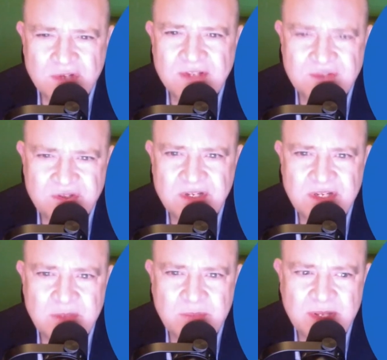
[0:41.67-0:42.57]
just
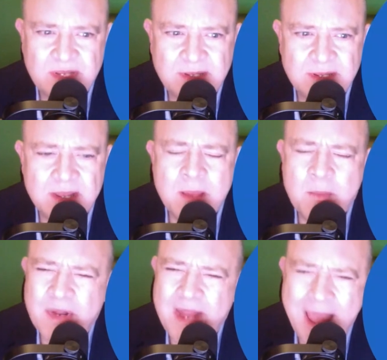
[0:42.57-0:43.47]
GDP,
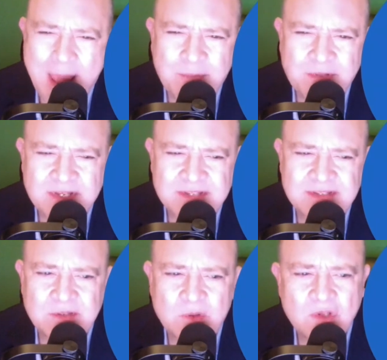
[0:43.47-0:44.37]
but happiness and